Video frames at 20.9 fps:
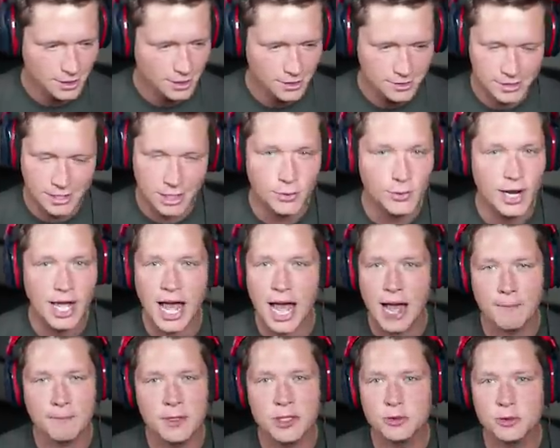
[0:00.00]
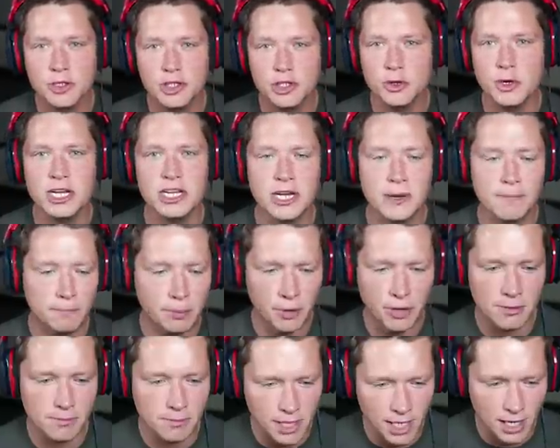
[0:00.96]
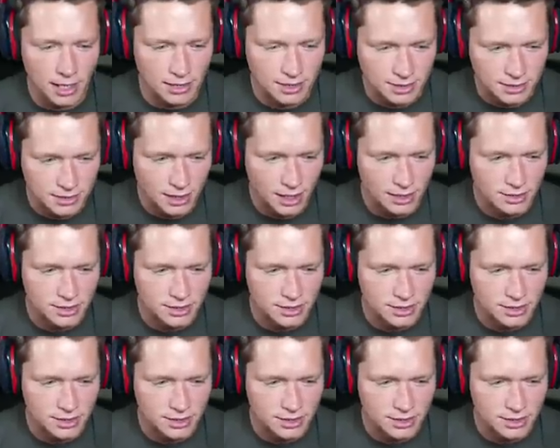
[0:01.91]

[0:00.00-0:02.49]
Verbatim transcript: See what happens when you end up putting me on a